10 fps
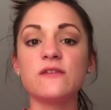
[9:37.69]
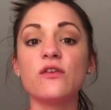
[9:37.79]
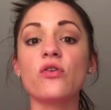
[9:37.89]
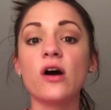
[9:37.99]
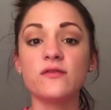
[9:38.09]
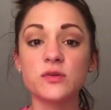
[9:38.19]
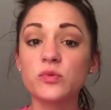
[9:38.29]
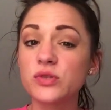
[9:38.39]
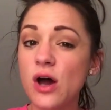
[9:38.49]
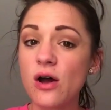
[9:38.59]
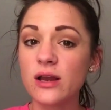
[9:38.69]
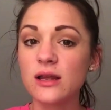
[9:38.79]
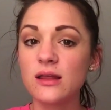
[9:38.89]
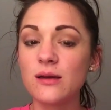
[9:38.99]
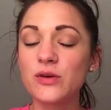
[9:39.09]
feel comfortable talking
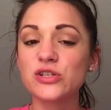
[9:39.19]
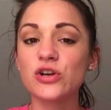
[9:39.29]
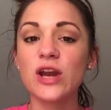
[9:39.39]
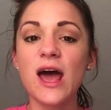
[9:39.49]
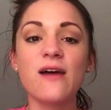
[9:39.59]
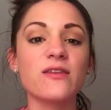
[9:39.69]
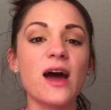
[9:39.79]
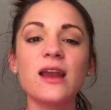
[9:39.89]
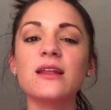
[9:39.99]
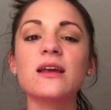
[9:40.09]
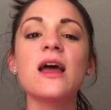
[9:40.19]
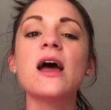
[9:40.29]
to them because you're going to have kind of like